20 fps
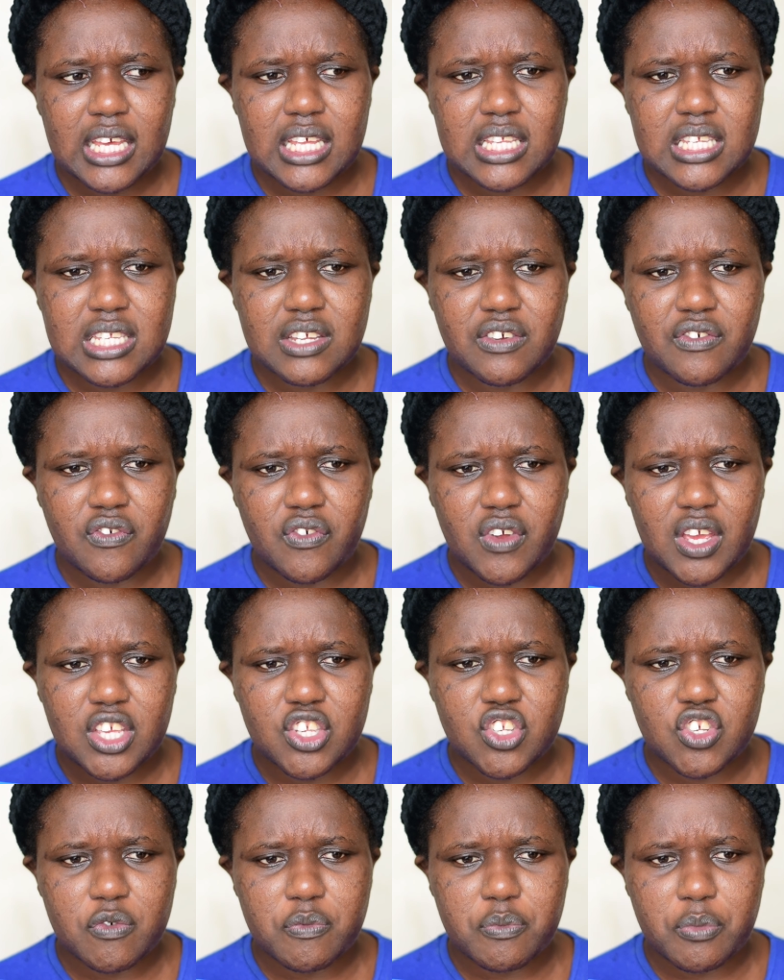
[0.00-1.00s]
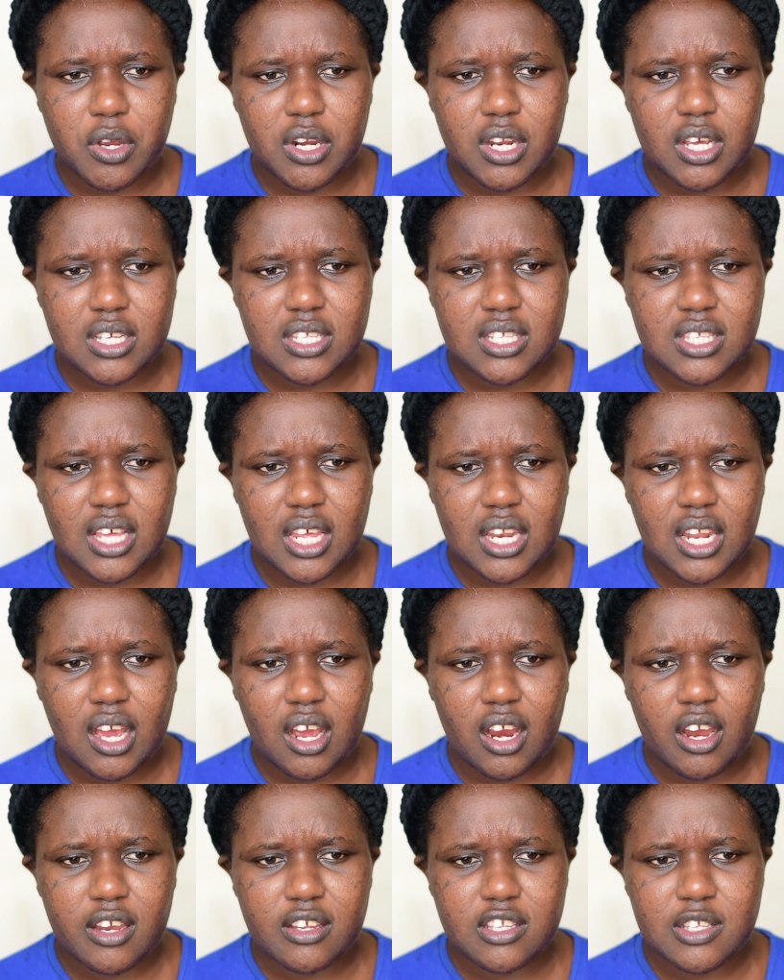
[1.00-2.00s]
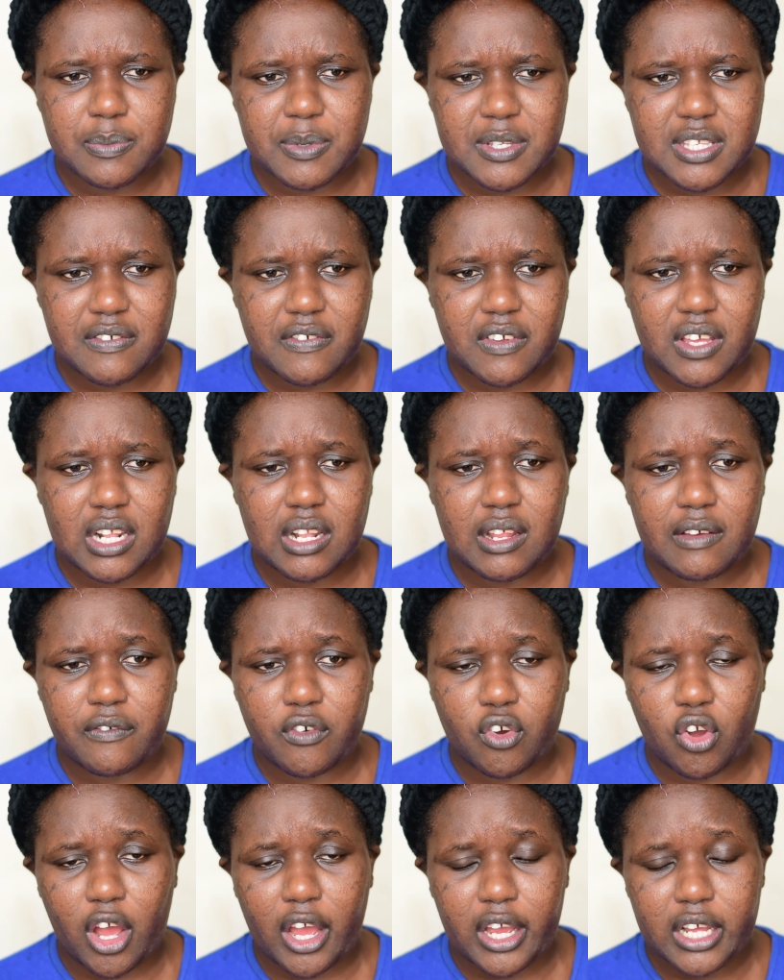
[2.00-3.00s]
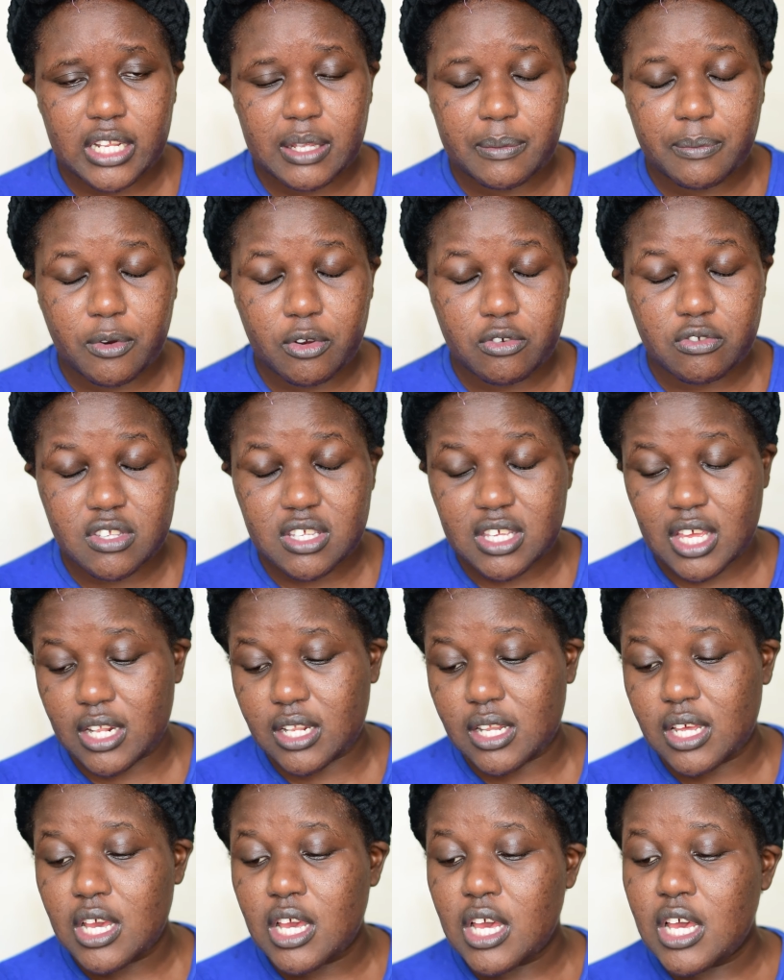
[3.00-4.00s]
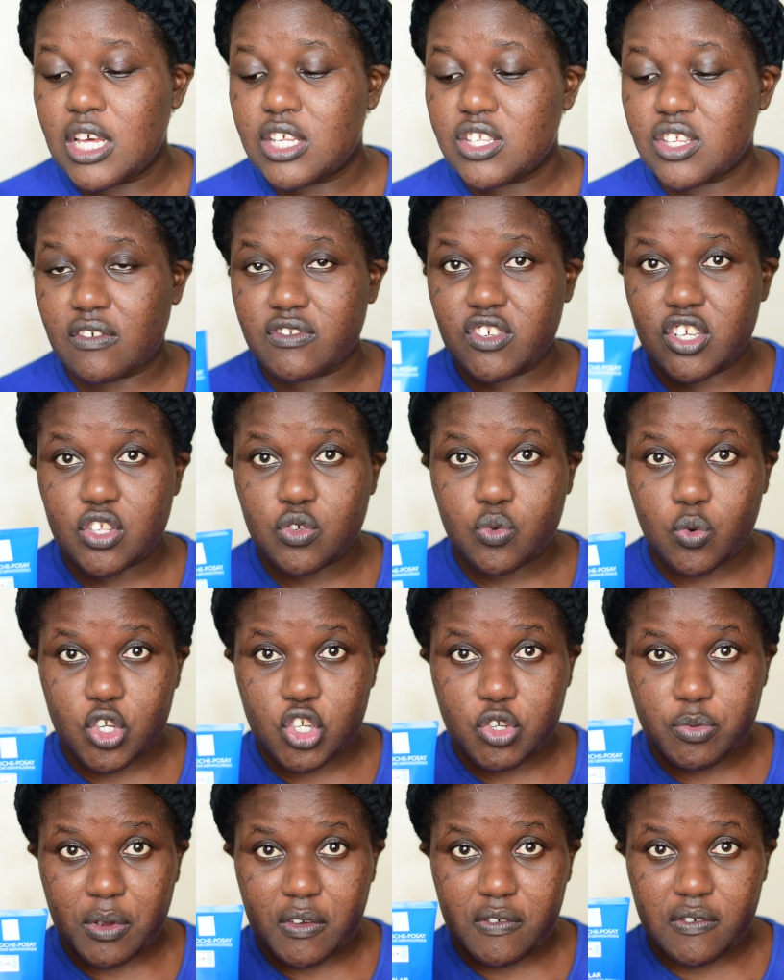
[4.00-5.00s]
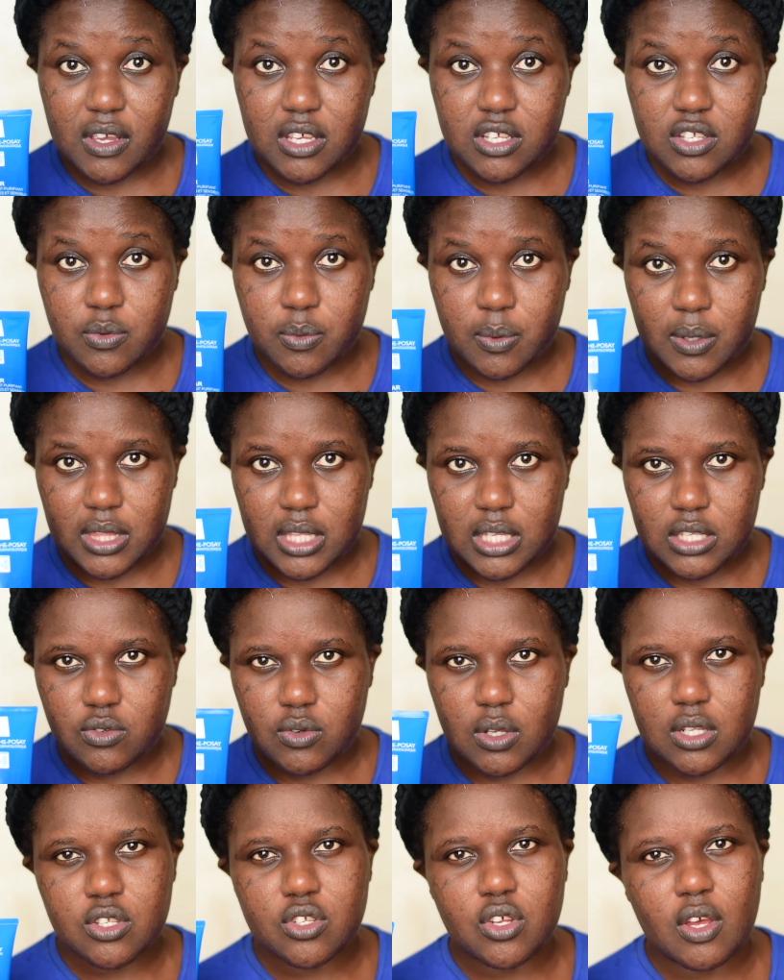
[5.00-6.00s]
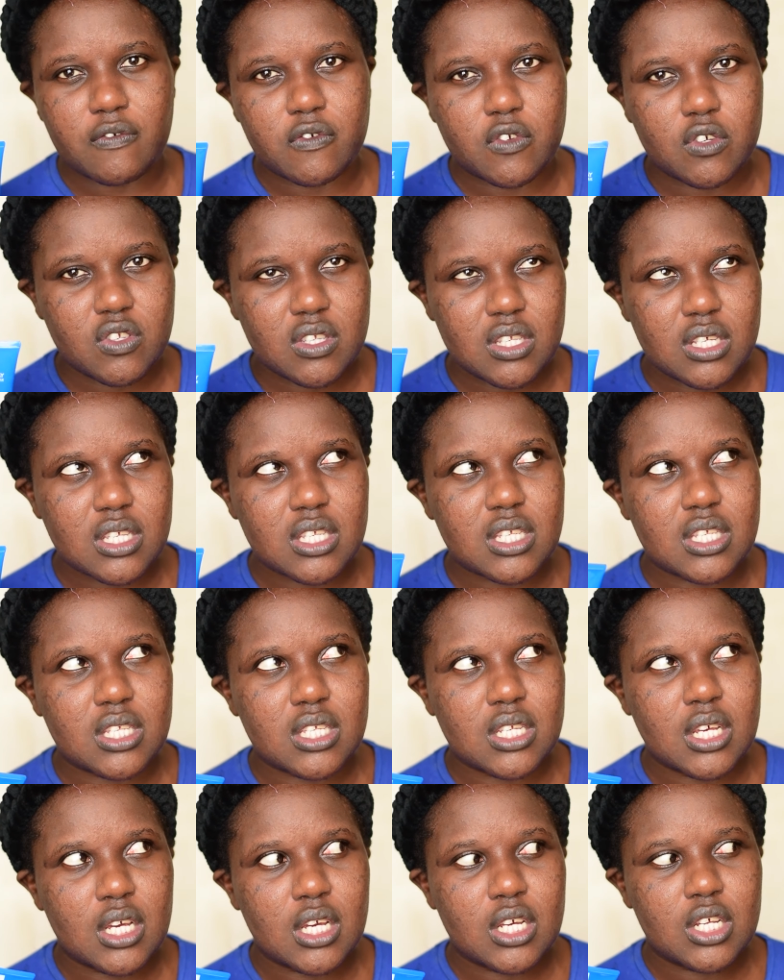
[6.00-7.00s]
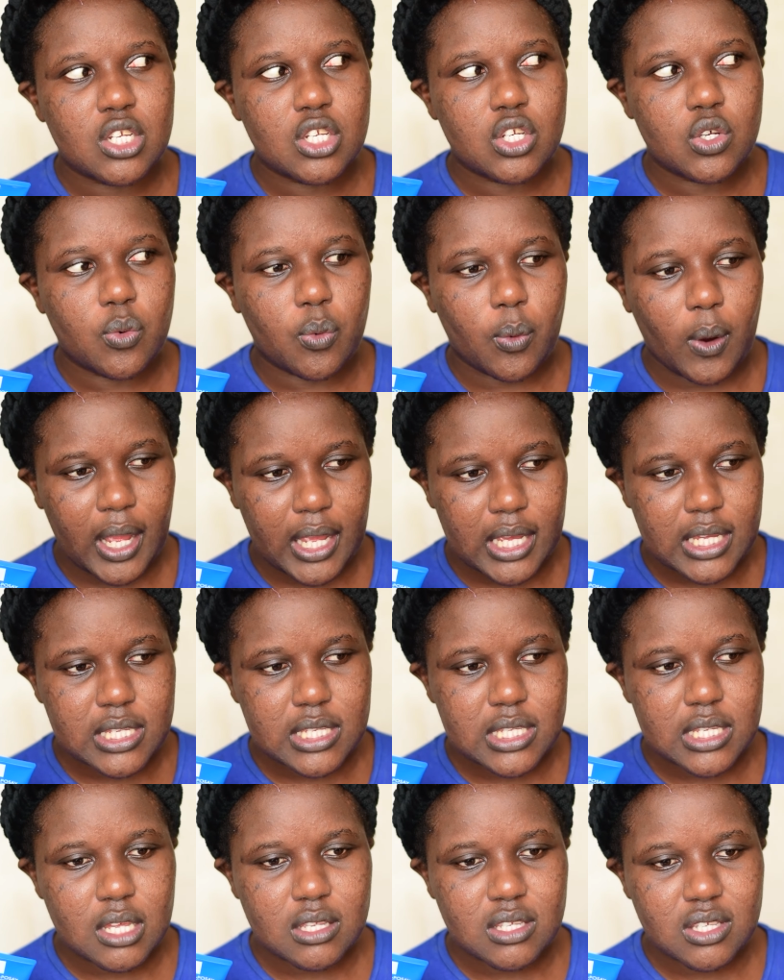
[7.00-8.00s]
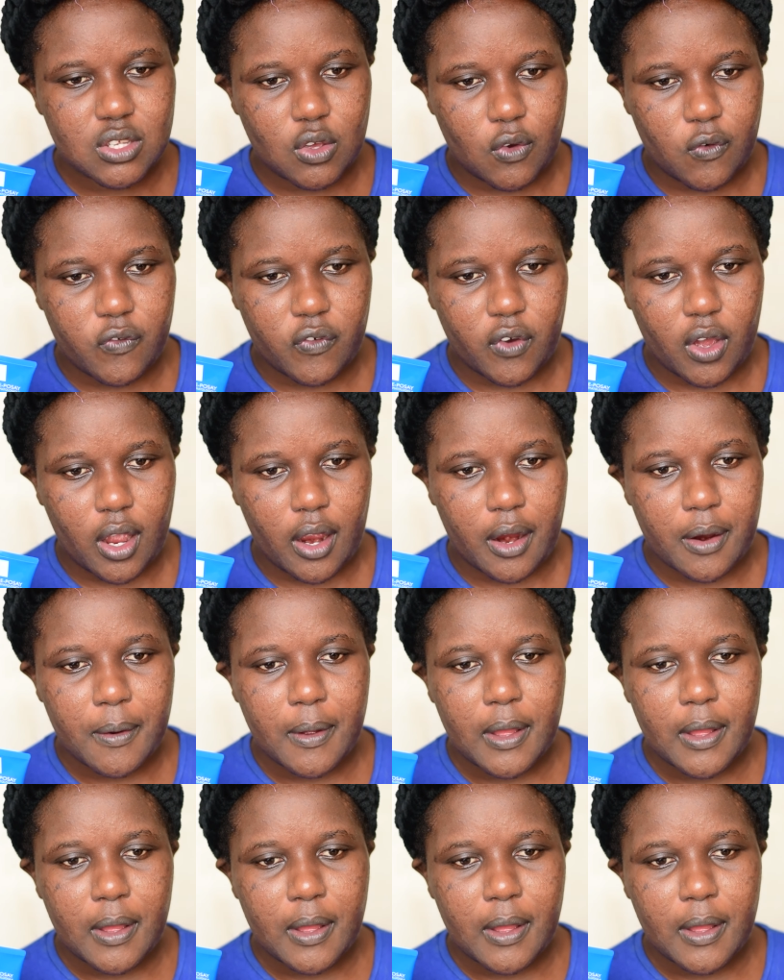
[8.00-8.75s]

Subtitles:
it's a range of products that are specifically for acne prone skin. So I've just washed my face with this one. So I've used this twice so far.